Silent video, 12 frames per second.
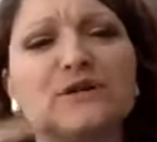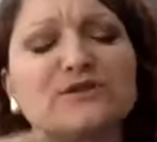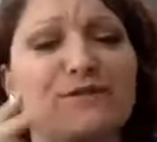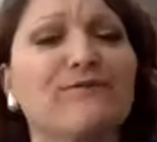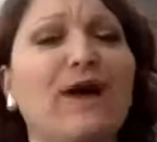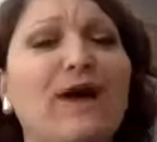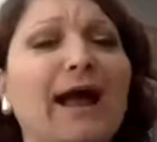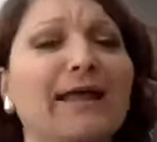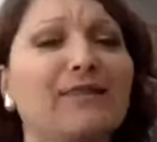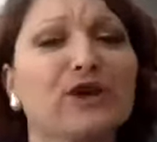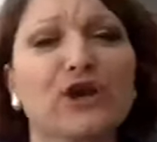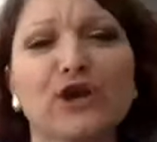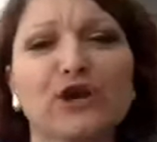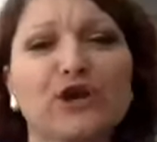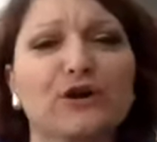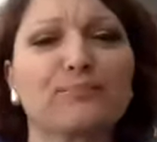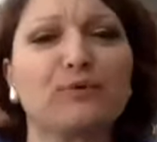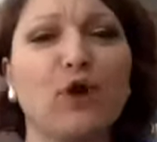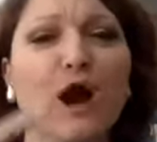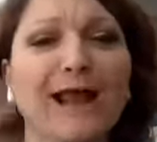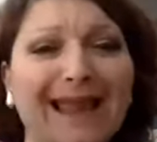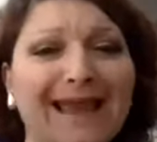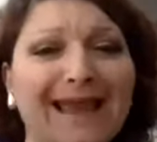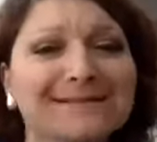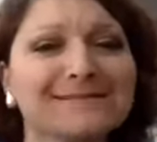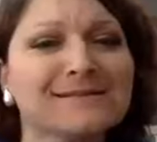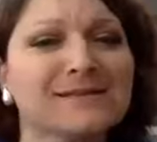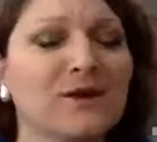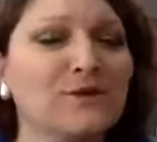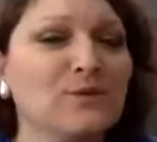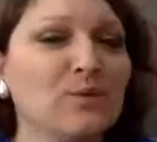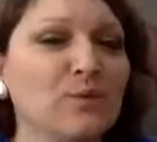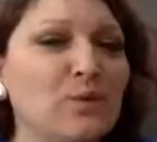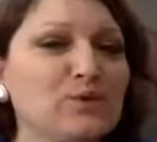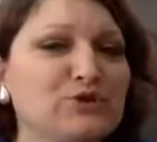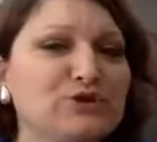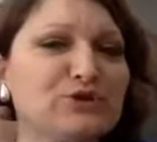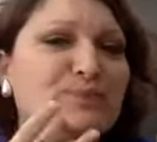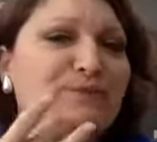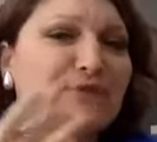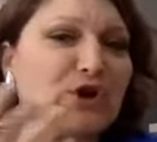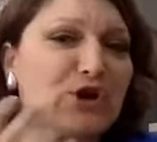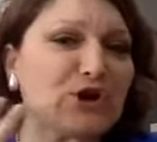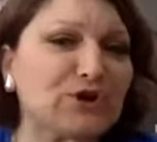to find their product? Would you prefer?